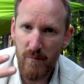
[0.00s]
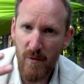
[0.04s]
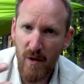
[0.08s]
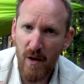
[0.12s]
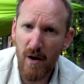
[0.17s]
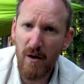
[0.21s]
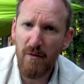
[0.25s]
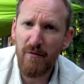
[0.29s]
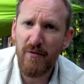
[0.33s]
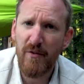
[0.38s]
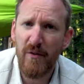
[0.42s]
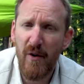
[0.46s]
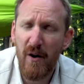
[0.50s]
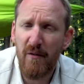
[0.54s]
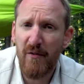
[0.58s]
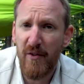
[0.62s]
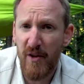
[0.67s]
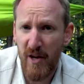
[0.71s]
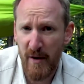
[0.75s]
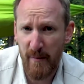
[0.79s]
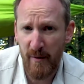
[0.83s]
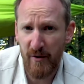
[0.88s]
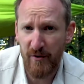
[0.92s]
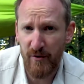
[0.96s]
of
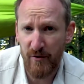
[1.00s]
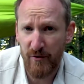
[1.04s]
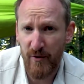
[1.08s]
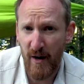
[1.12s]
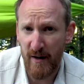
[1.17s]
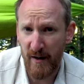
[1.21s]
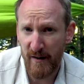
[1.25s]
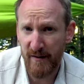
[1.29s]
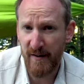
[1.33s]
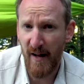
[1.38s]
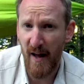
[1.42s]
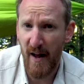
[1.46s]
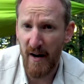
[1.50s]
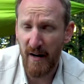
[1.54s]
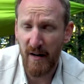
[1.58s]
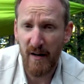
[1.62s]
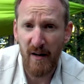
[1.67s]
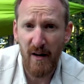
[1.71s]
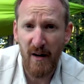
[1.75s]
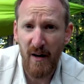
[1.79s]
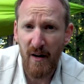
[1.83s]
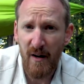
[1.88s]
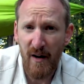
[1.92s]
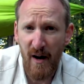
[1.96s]
the image you're trying to take,
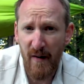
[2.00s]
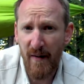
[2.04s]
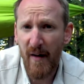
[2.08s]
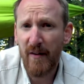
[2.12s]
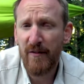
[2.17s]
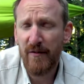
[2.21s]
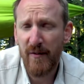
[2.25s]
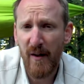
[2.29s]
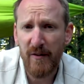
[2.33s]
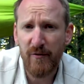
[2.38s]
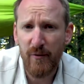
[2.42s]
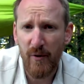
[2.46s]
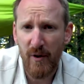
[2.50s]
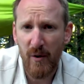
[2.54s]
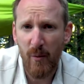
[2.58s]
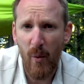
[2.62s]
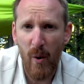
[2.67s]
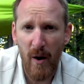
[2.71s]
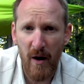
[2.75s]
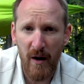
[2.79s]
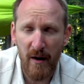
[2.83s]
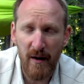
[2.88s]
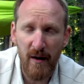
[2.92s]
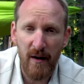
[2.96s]
and that's really
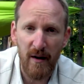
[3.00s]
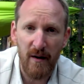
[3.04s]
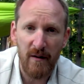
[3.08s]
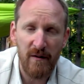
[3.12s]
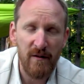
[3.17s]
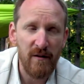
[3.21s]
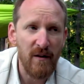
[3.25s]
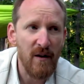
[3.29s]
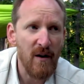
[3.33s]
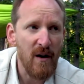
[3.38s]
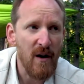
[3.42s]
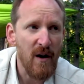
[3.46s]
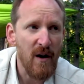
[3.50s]
what it is.